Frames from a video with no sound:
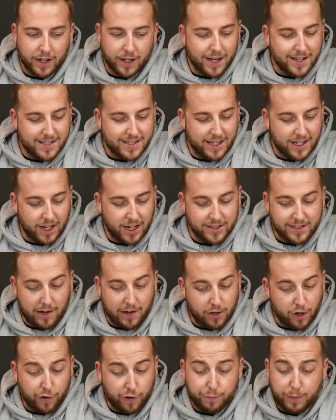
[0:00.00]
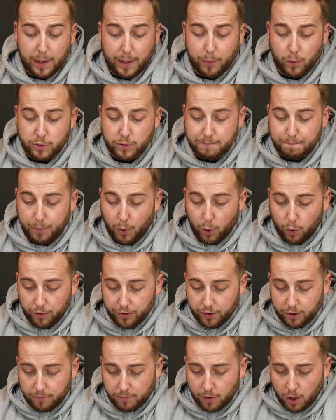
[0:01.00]
As in, I don't know if people's
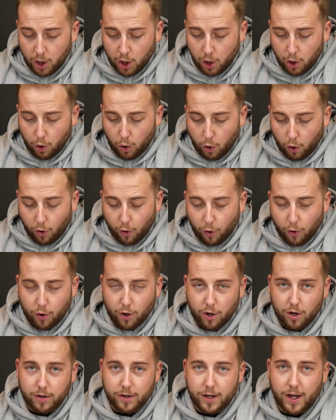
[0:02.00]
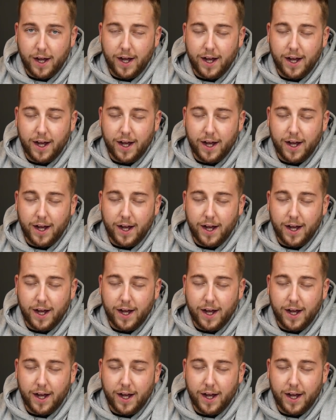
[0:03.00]
bought them or